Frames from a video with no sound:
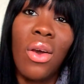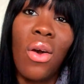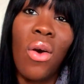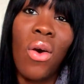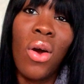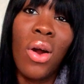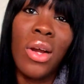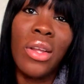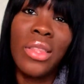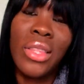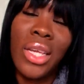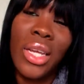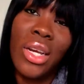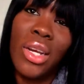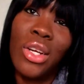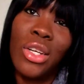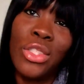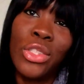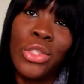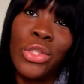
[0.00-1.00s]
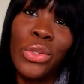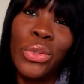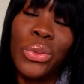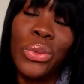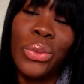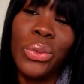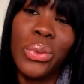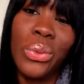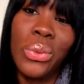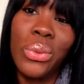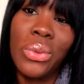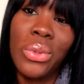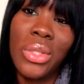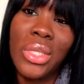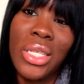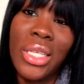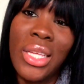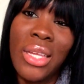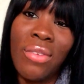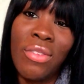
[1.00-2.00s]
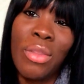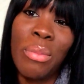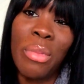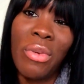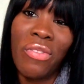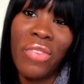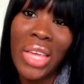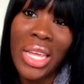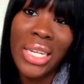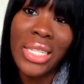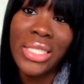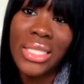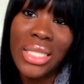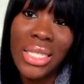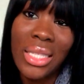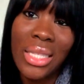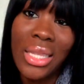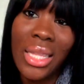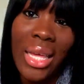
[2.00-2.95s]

are there to give them a fantasy